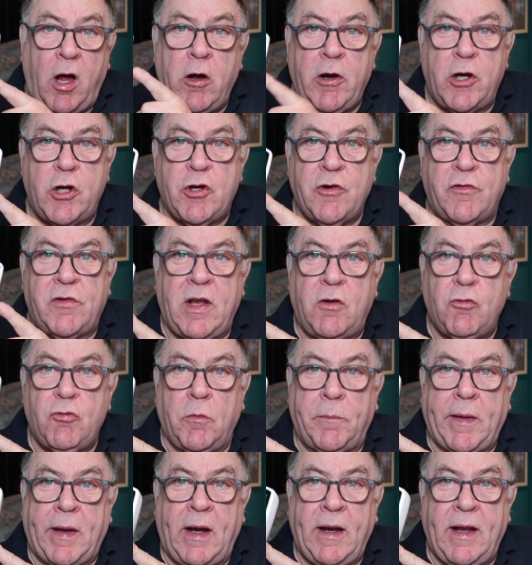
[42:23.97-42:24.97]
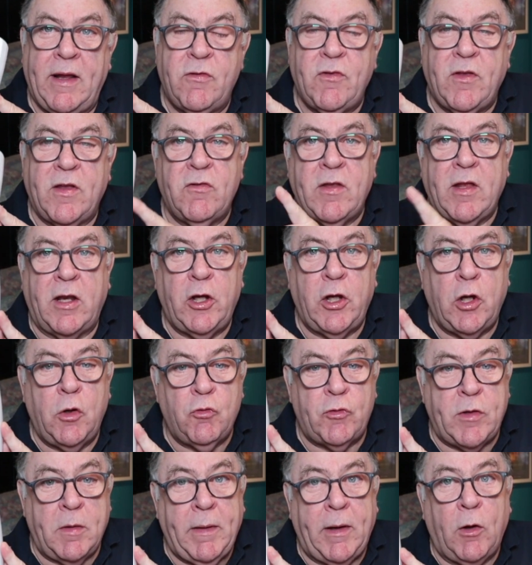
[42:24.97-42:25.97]
are interested in something like this, it's
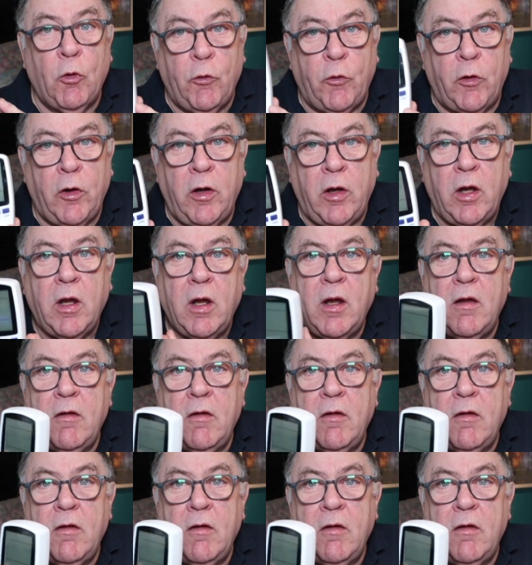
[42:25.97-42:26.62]
used in the other